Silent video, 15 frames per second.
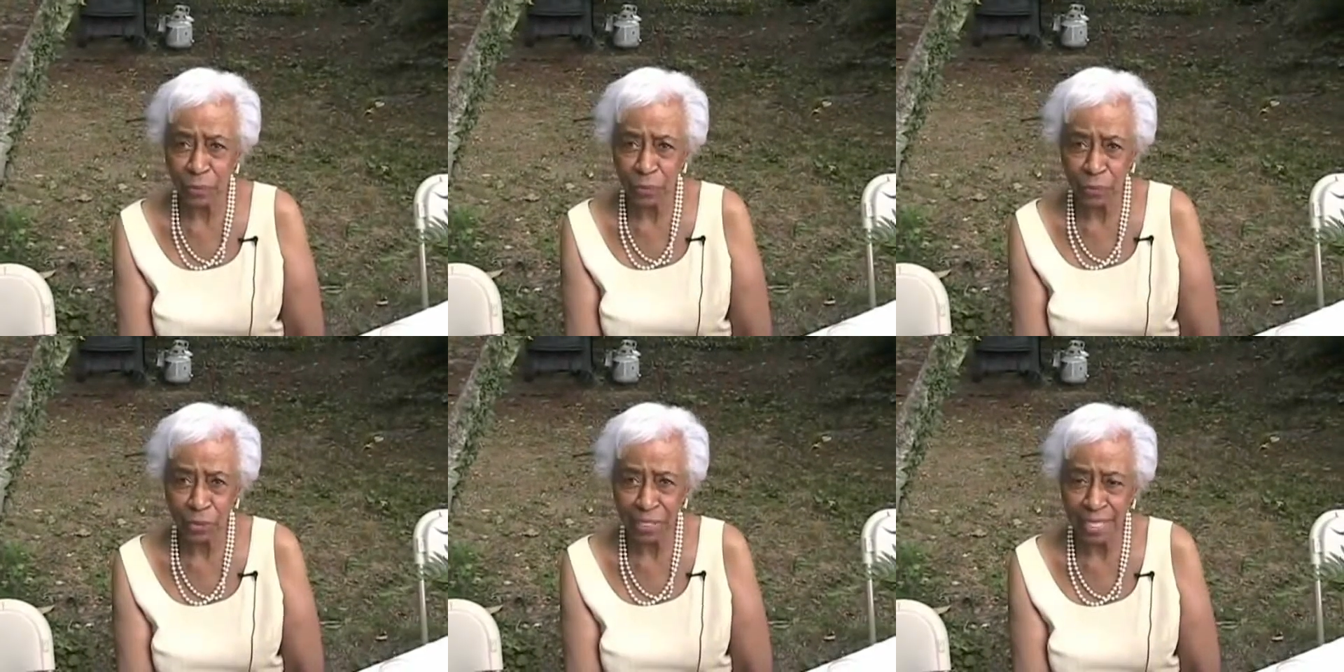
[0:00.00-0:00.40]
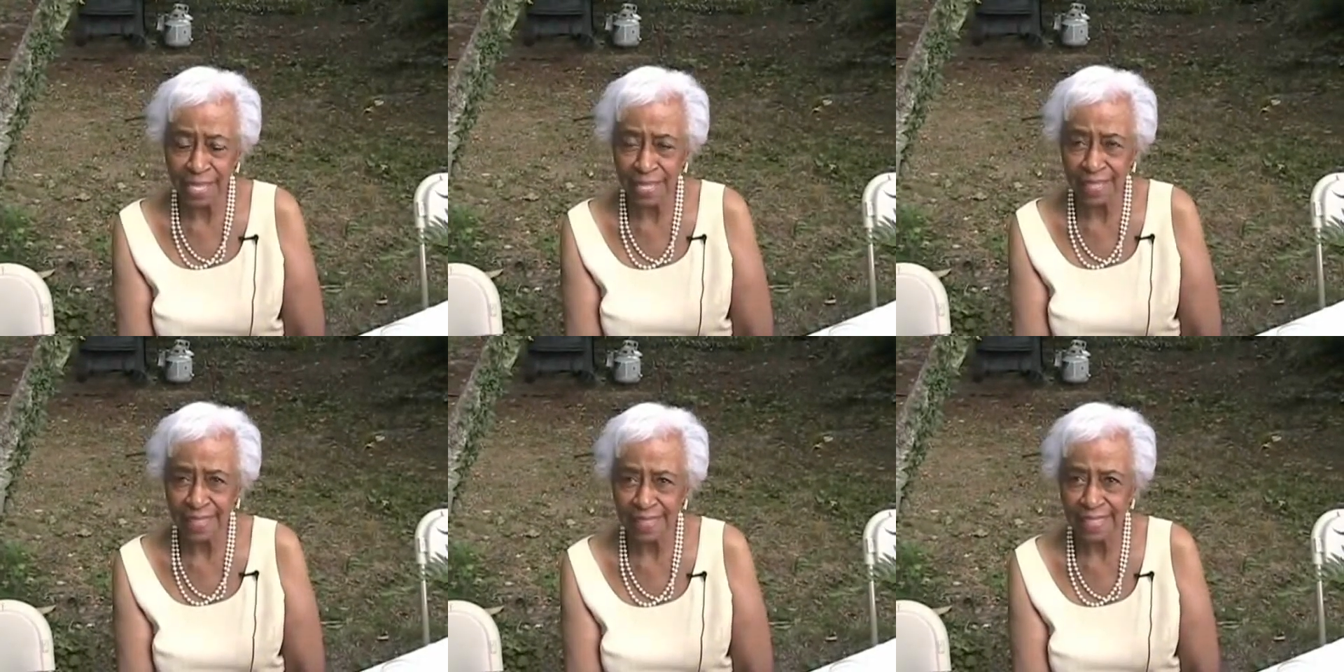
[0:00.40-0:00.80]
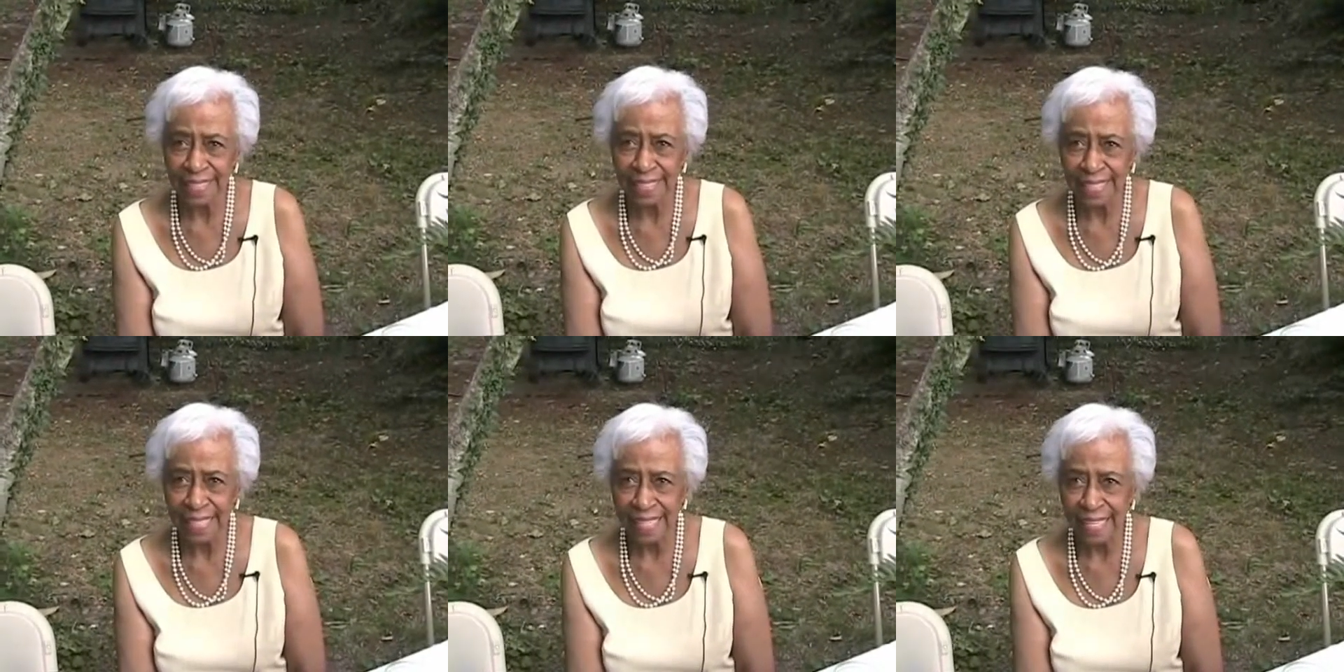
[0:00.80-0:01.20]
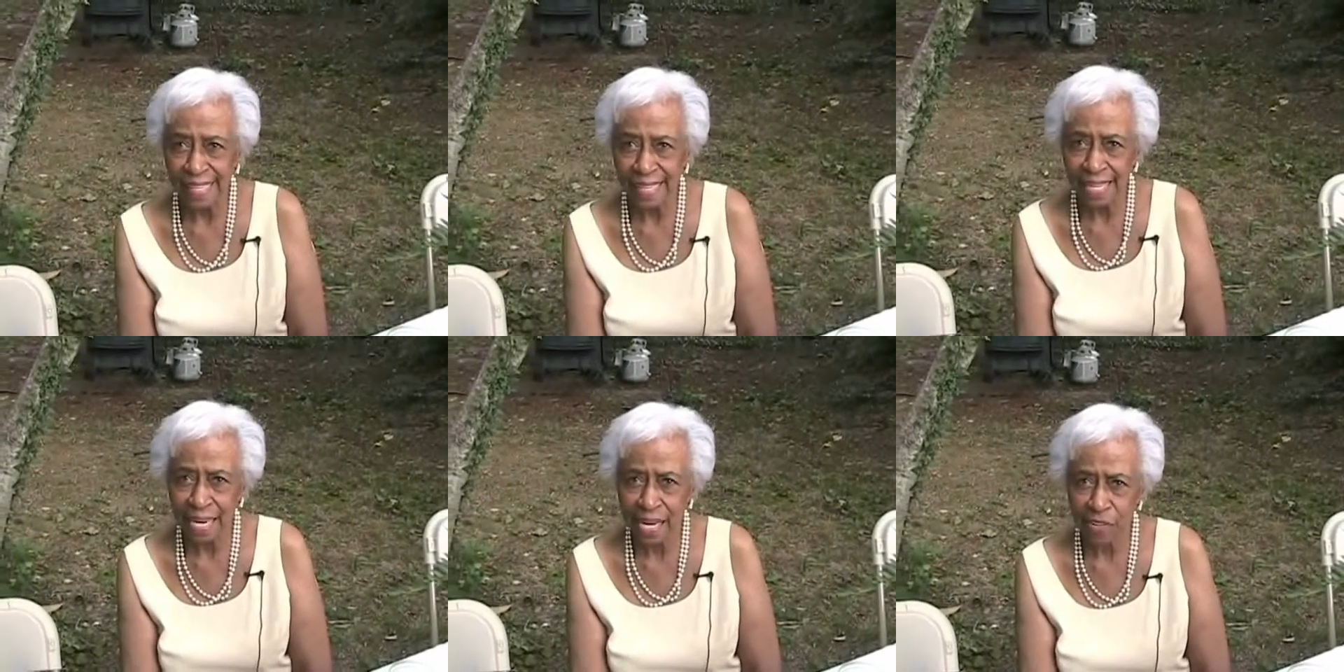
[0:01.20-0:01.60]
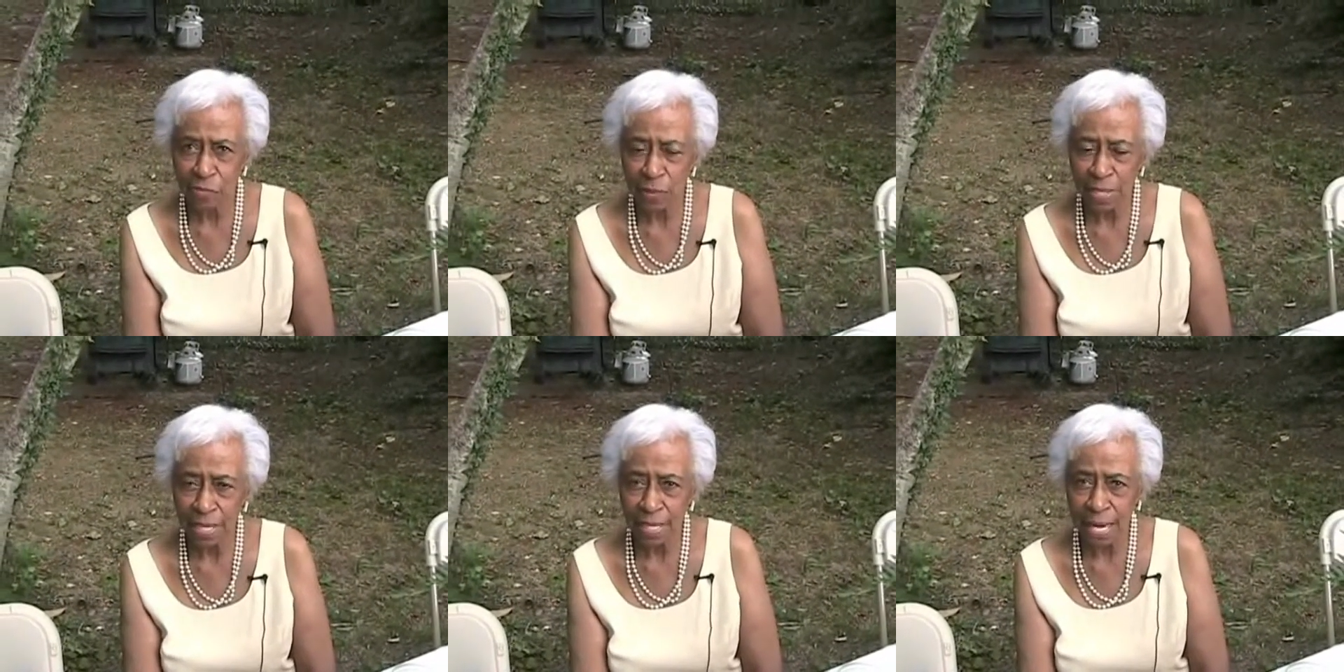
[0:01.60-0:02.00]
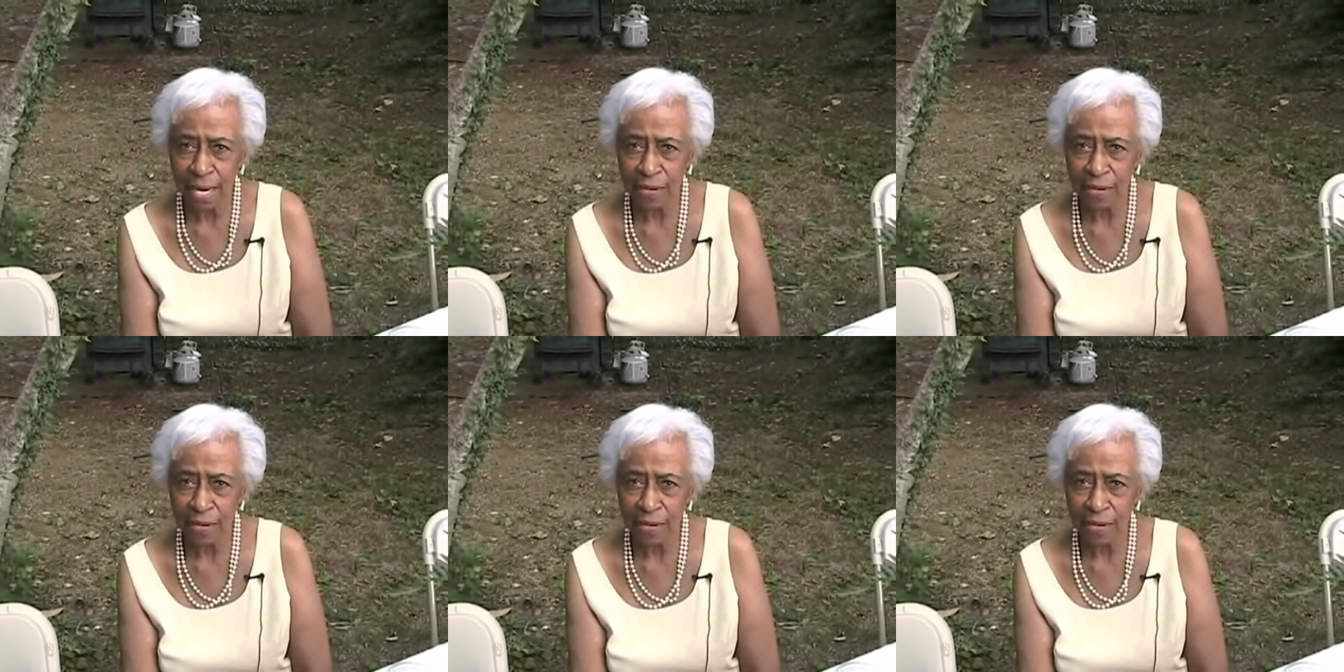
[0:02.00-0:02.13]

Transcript: Wood, and I've been a